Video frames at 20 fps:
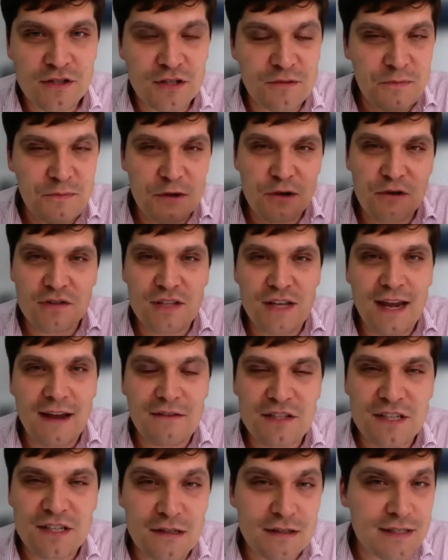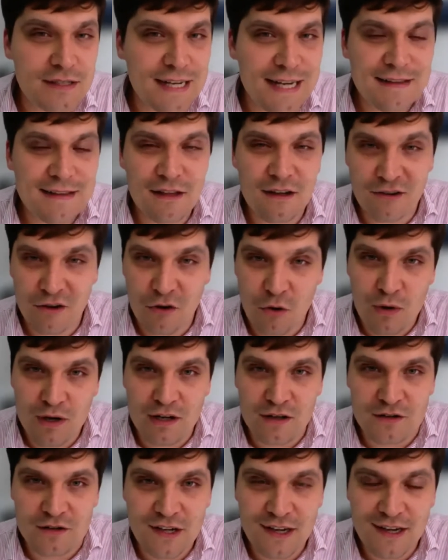just because they have a skill set that no one
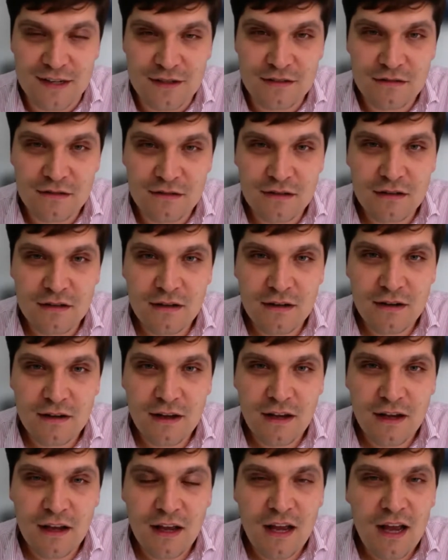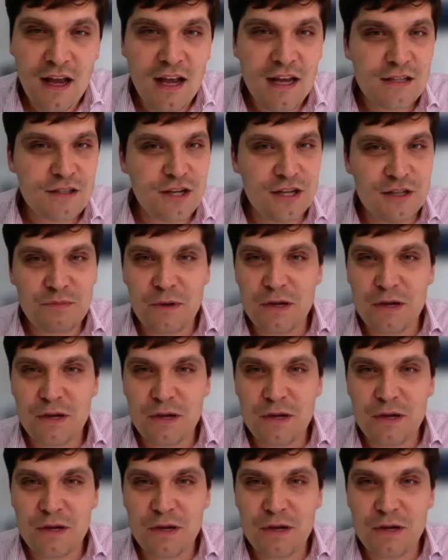else has. Just